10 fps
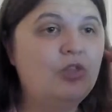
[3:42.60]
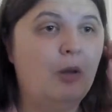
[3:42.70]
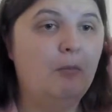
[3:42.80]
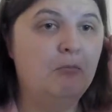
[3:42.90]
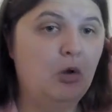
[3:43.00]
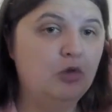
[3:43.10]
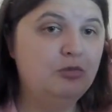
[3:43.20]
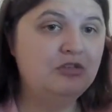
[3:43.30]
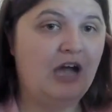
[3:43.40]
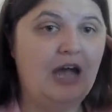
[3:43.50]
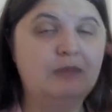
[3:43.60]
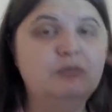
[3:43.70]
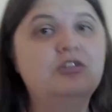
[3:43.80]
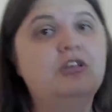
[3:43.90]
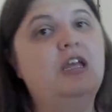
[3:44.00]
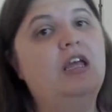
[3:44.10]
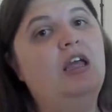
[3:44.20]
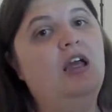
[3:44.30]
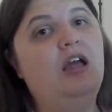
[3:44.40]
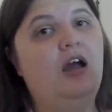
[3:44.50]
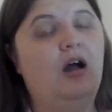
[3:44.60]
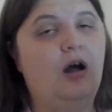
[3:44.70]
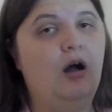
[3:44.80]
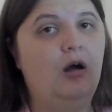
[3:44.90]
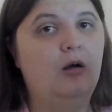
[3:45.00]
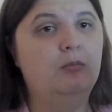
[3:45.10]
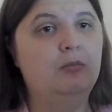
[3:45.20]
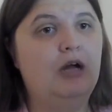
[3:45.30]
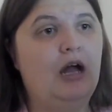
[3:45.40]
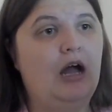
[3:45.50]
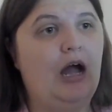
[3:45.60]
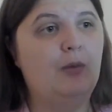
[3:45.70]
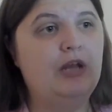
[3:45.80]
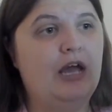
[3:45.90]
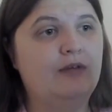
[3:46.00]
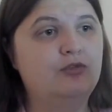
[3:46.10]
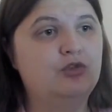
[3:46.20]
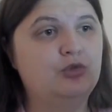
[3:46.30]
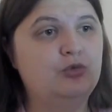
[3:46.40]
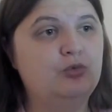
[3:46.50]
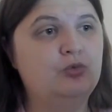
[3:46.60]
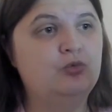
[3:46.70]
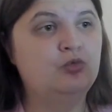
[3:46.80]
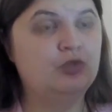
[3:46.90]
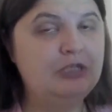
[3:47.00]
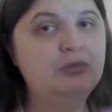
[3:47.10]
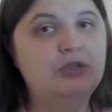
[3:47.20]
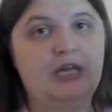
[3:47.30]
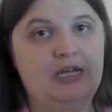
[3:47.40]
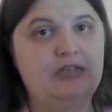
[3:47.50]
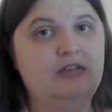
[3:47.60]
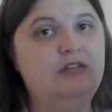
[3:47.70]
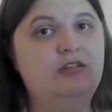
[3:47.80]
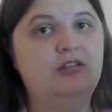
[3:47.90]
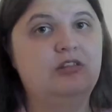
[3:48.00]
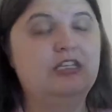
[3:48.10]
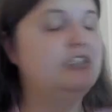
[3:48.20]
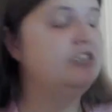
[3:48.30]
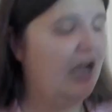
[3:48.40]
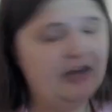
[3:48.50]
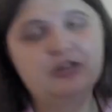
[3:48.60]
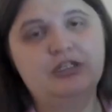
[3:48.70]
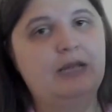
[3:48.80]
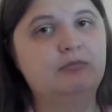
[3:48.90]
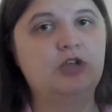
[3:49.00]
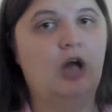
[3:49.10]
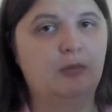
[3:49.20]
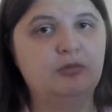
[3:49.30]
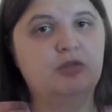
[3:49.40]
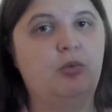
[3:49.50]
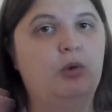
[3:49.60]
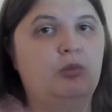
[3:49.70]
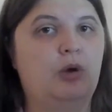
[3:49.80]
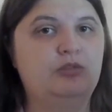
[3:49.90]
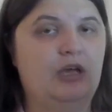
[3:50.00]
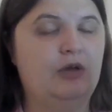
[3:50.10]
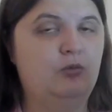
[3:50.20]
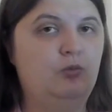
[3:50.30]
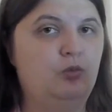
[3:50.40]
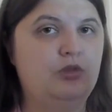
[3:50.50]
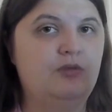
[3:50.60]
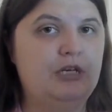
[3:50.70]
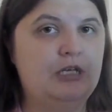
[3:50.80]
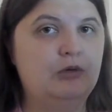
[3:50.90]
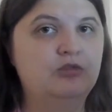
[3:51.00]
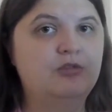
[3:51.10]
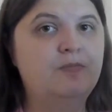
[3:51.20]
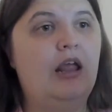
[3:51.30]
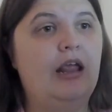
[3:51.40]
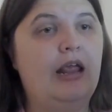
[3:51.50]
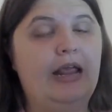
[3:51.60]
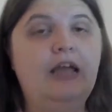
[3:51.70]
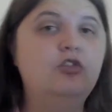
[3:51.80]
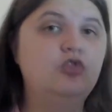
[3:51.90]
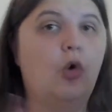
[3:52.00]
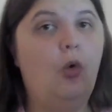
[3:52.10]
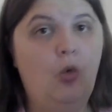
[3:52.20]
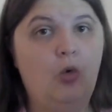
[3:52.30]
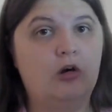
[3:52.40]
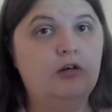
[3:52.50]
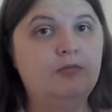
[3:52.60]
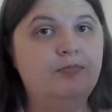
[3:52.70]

Multiple times, I would have to replay the entire game up to the point where I was at with the videos, or